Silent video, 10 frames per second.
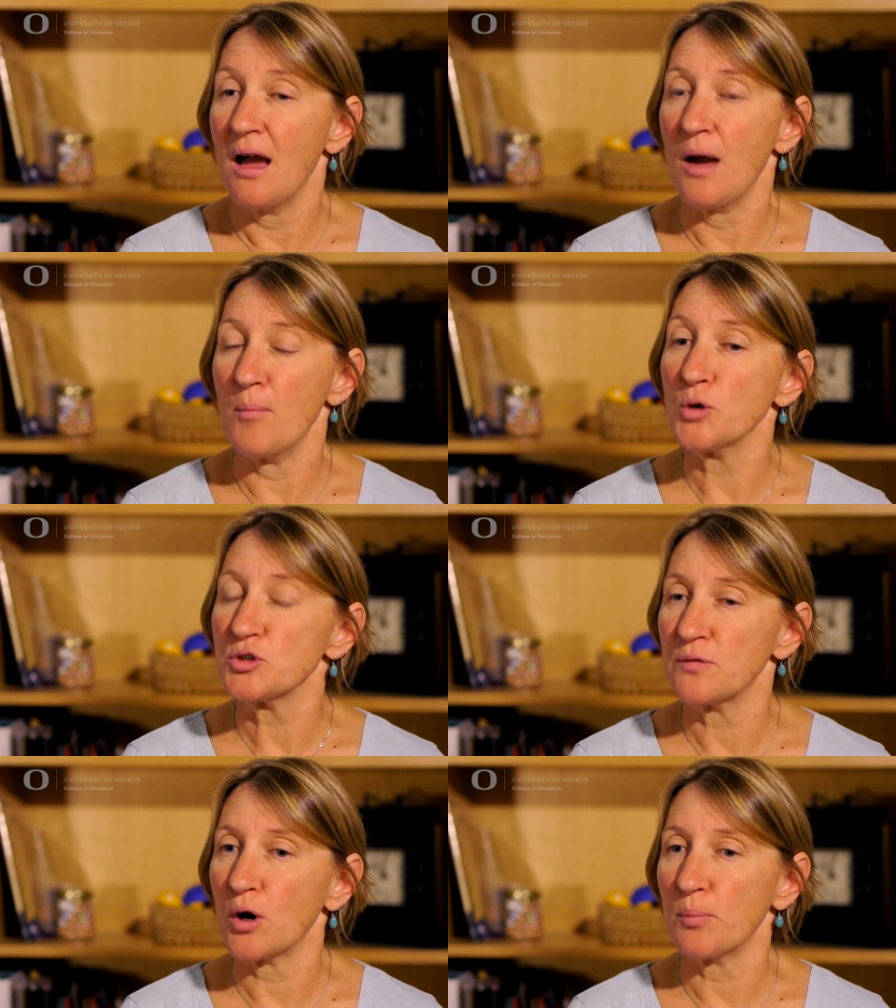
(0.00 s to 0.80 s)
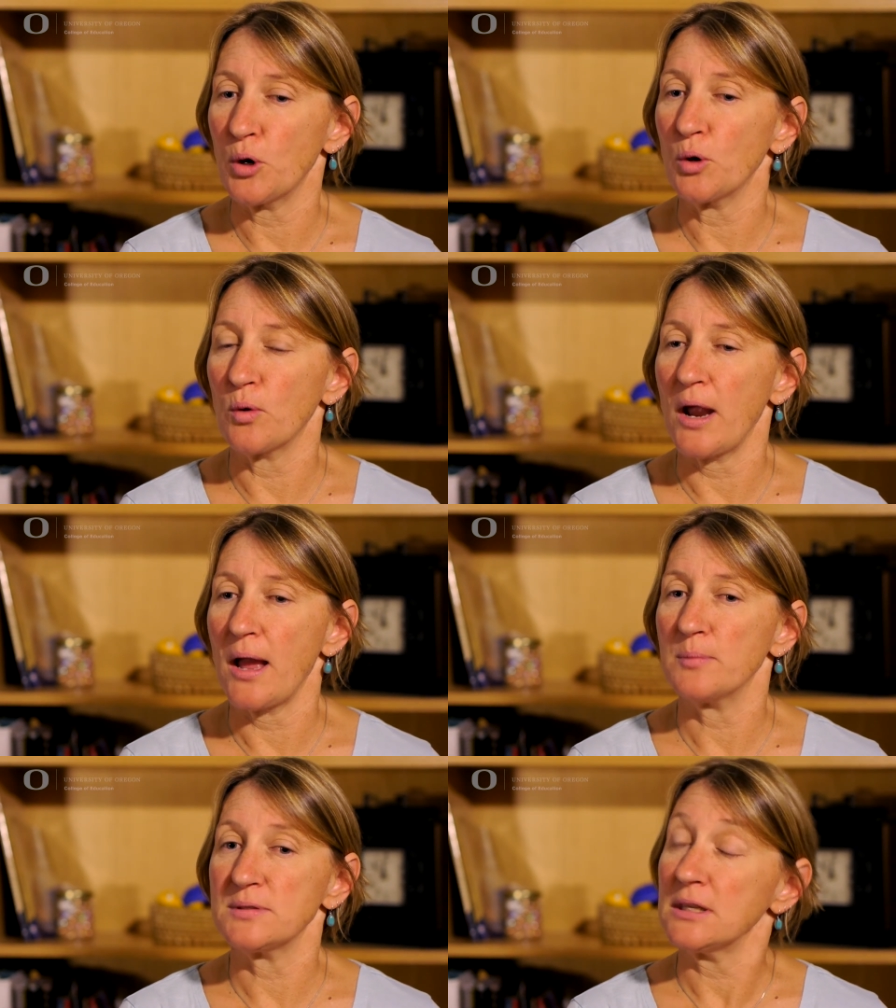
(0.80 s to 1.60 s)
Most of our
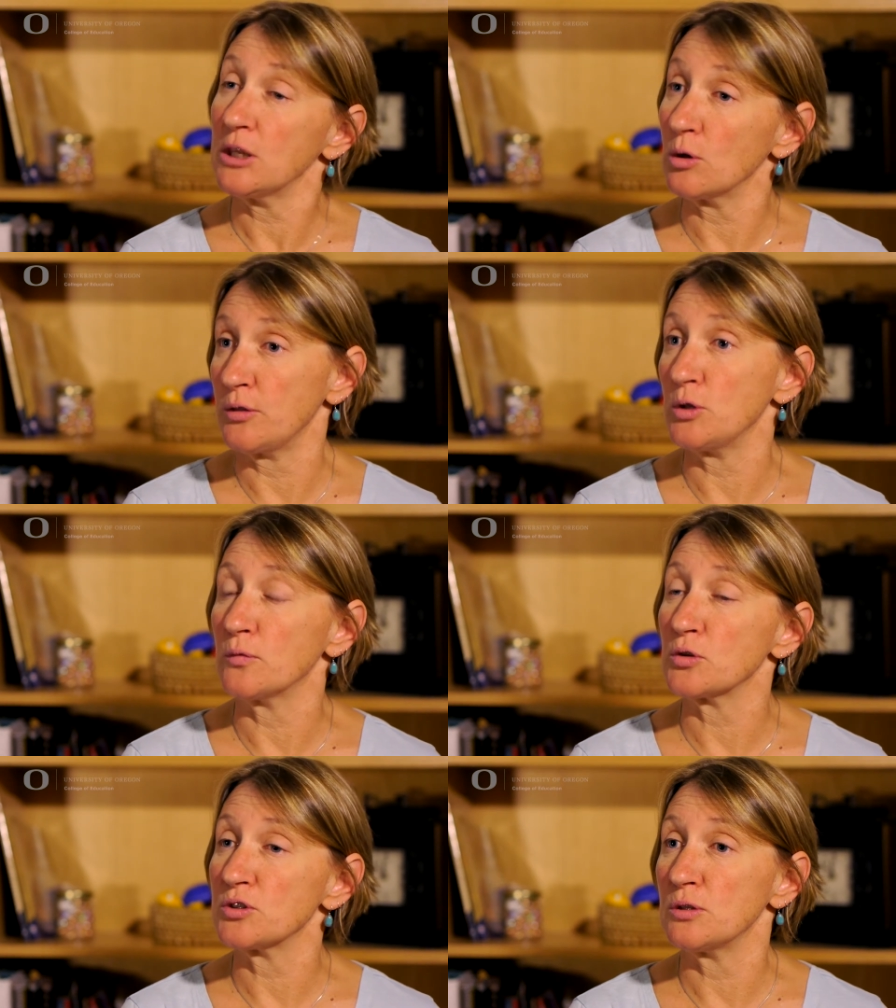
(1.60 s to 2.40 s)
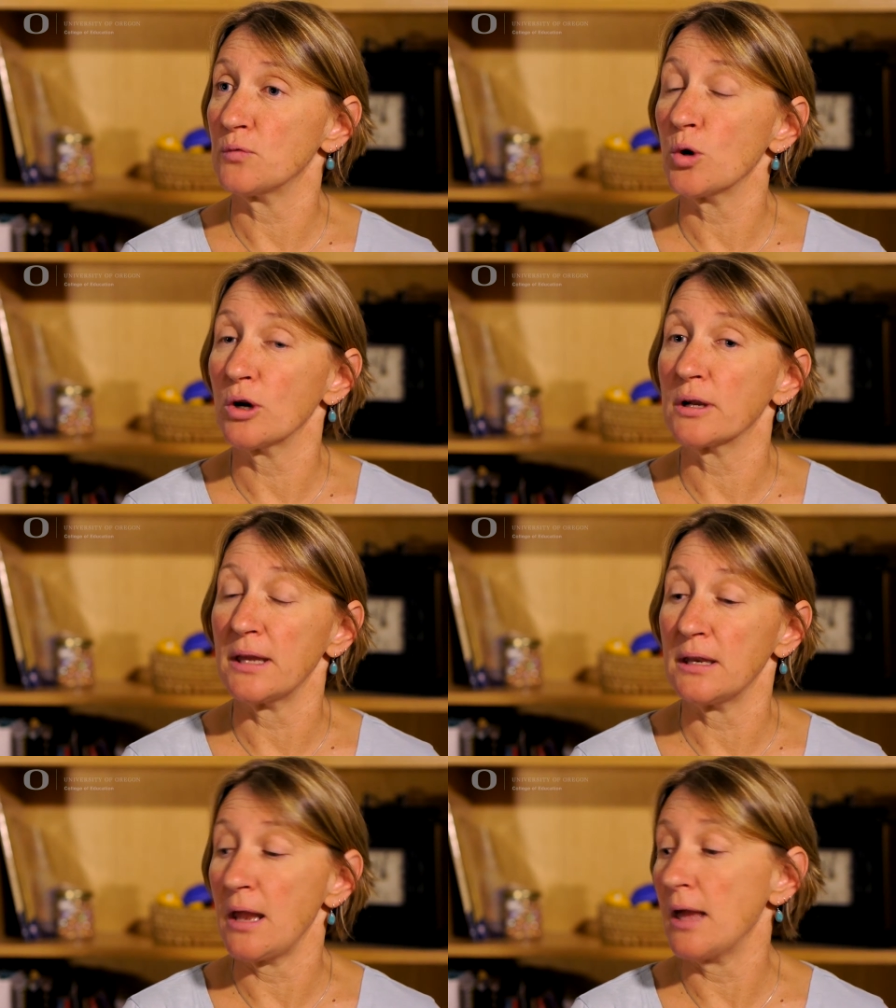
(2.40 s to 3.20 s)
programs here at the University of
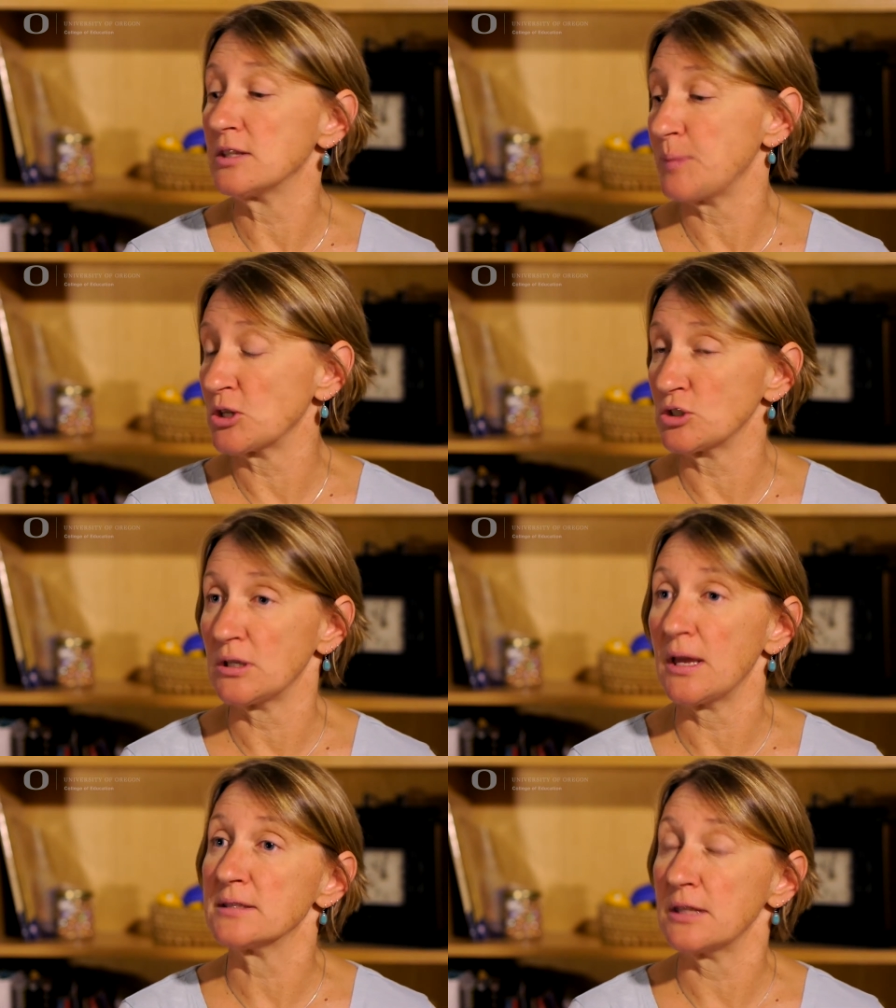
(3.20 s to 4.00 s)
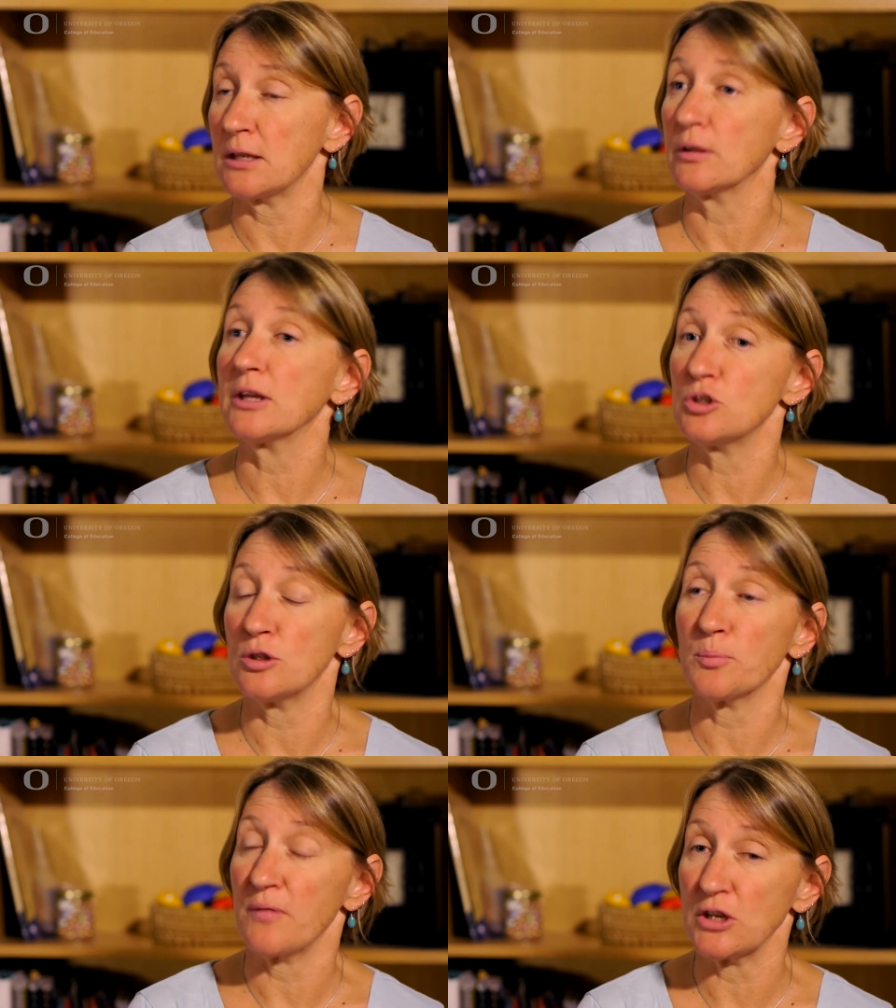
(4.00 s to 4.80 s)
Oregon, especially as they link to
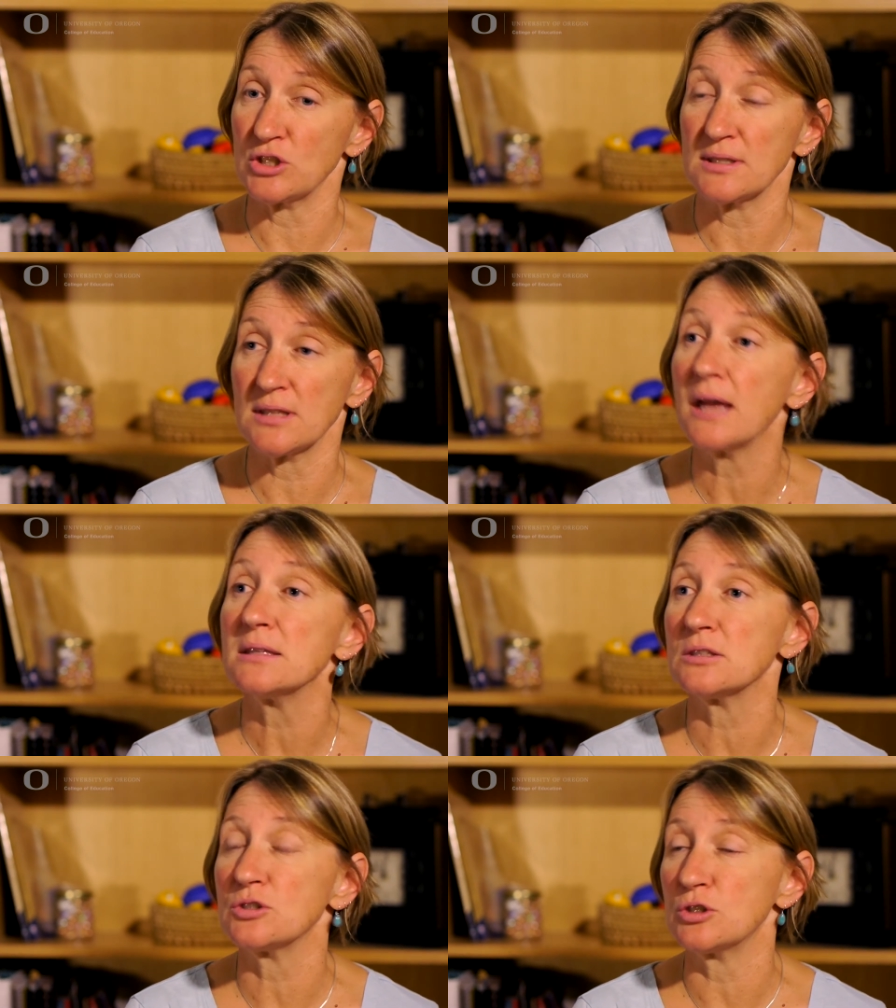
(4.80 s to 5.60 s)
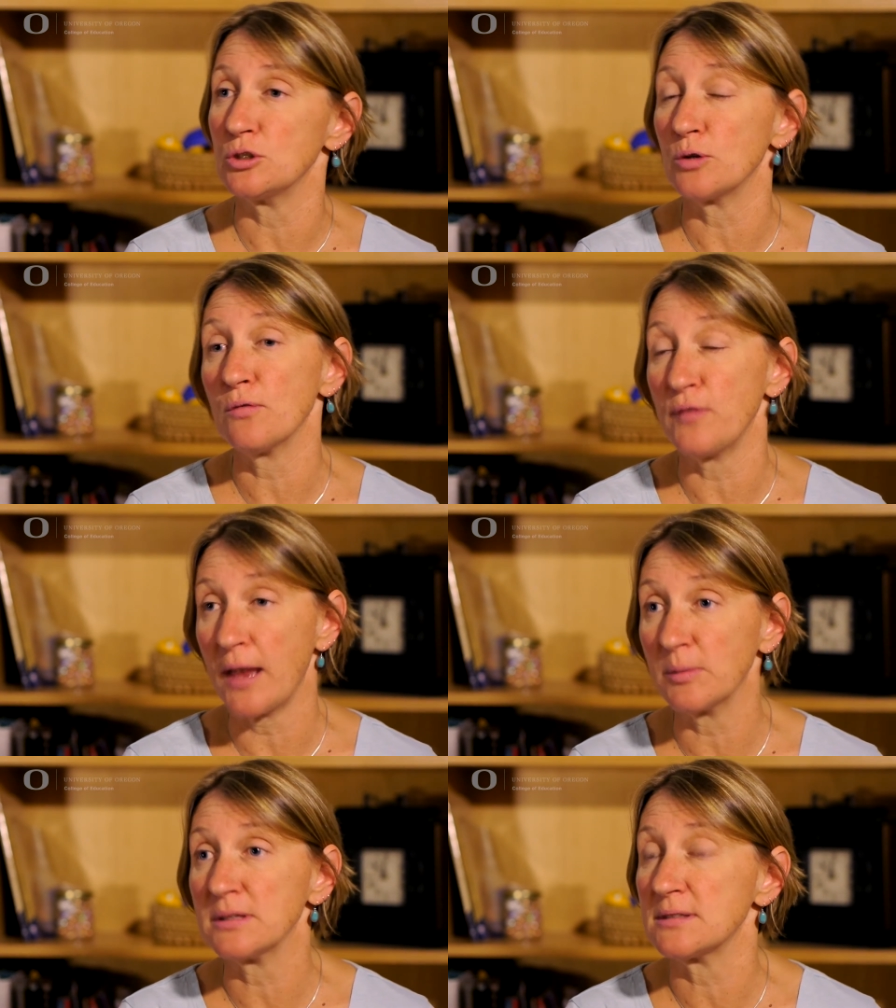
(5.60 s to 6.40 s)
the Prevention Science Institute, are
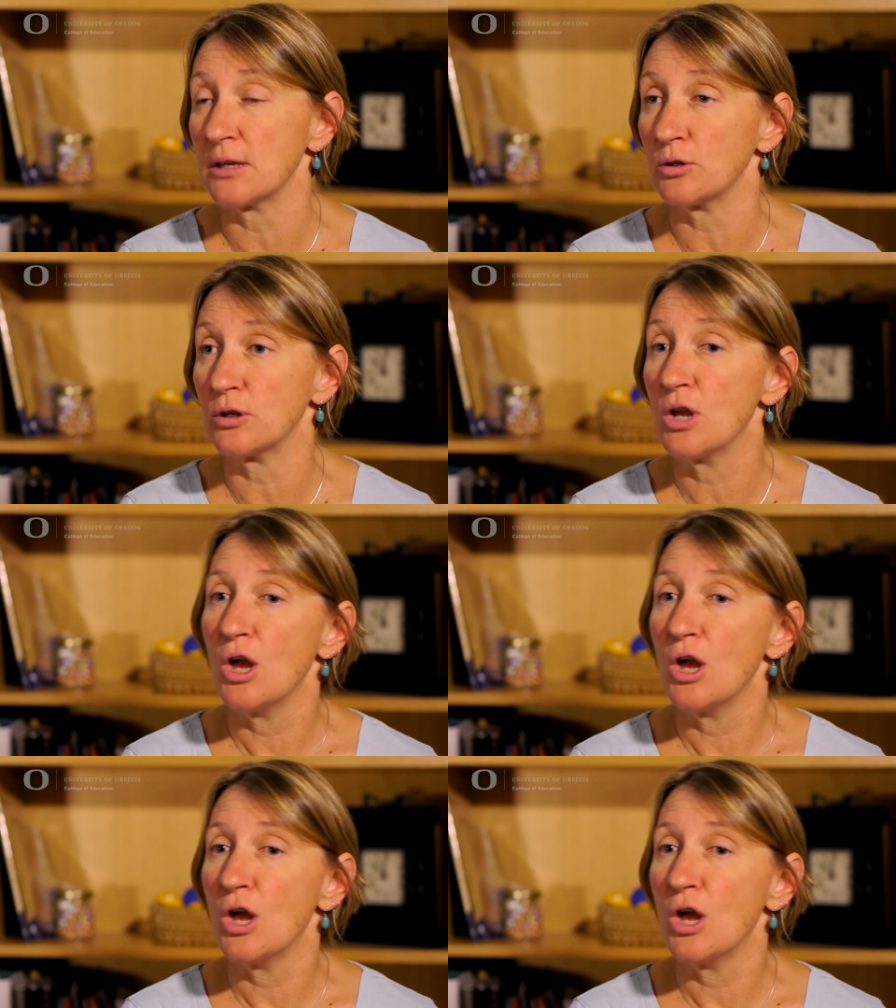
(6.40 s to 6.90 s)
family-centered.